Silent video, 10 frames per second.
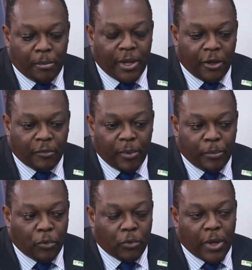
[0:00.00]
many of the
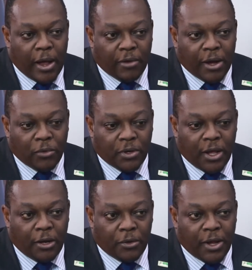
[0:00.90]
people around will
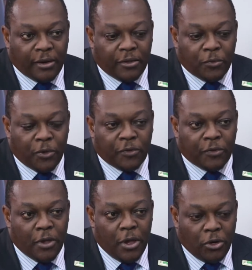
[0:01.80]
tell you that it
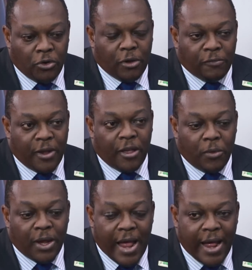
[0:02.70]
was done very
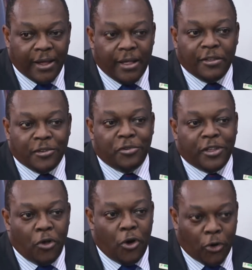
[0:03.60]
well against
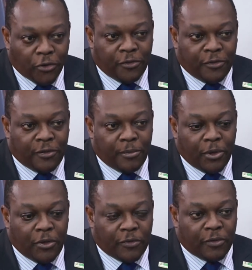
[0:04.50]
great odds,
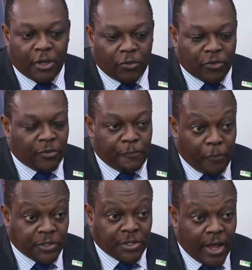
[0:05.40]
because it was the
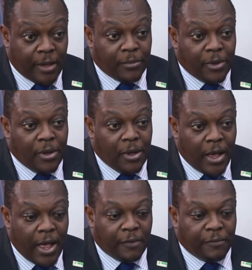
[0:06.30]
first time
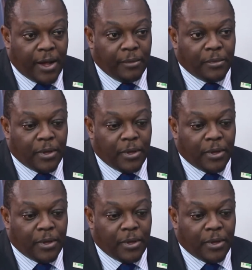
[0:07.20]
ever.